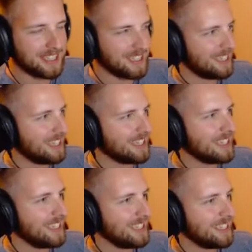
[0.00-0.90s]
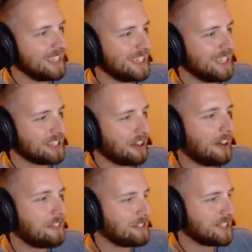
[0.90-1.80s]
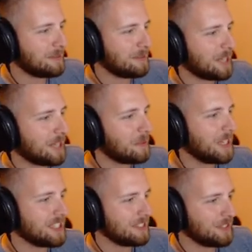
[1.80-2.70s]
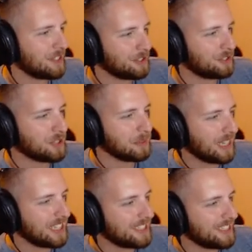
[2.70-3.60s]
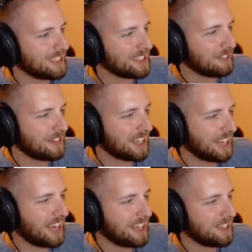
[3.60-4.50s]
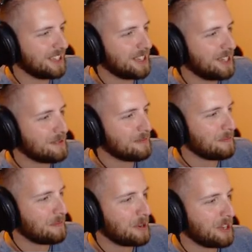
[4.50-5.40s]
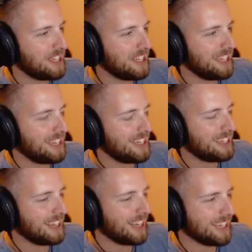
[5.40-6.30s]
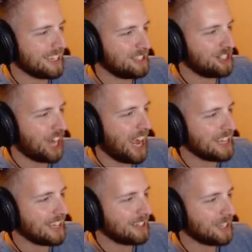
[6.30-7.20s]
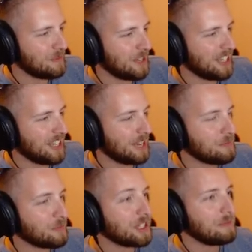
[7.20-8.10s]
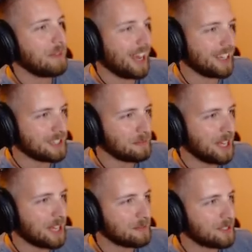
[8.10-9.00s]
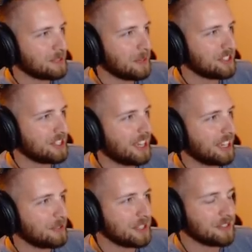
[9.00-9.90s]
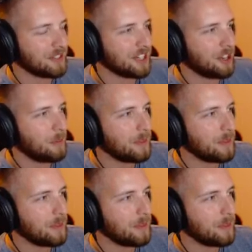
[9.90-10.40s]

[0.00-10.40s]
and it's awful sometimes because of, stream latency and stuff like that. But like chat yelling at me because I'm really bad at some games, especially like when it's very open